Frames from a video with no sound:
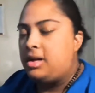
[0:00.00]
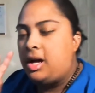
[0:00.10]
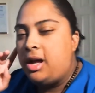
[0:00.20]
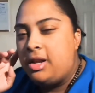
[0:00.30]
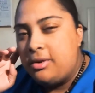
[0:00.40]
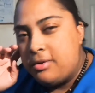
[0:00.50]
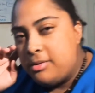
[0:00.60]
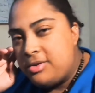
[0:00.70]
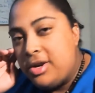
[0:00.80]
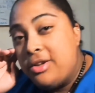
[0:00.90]
I know where I'm
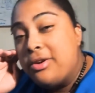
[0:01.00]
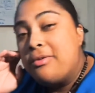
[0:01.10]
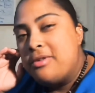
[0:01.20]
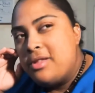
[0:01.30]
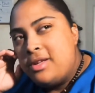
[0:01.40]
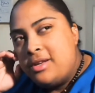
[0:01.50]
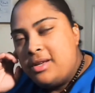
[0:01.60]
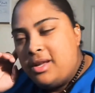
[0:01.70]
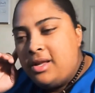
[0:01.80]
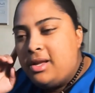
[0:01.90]
trying to go with it,
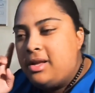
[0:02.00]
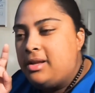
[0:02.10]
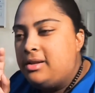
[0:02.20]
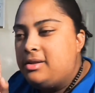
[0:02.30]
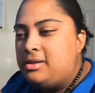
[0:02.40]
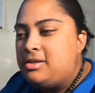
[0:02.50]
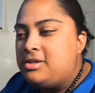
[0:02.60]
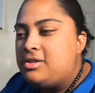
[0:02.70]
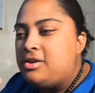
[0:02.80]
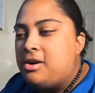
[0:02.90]
and this
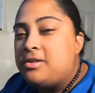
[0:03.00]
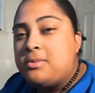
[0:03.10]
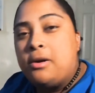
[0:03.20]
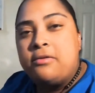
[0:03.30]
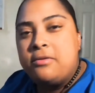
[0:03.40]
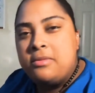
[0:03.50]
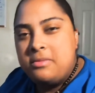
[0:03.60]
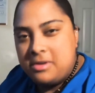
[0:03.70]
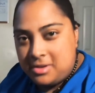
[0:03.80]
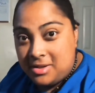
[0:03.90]
is the hardest part for me
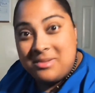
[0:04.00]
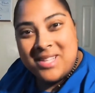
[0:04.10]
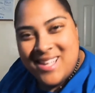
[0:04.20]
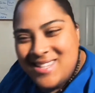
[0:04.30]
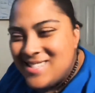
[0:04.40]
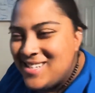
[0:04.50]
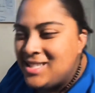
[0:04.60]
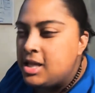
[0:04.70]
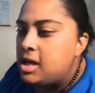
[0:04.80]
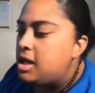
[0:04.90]
because I'm lazy.
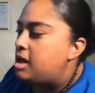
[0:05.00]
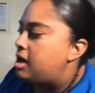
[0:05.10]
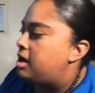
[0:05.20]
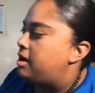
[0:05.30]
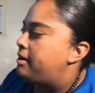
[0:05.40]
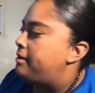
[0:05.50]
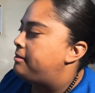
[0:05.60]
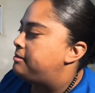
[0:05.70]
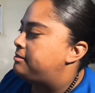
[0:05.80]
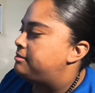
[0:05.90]
I
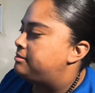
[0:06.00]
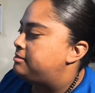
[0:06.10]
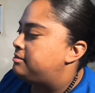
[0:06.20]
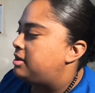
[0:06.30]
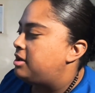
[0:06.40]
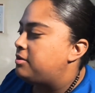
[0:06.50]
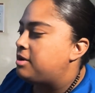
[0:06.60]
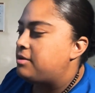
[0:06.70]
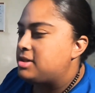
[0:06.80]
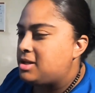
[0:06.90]
know what I
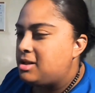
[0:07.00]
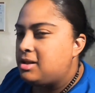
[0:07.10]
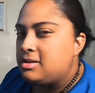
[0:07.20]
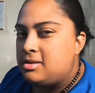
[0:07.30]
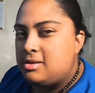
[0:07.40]
want to sound like.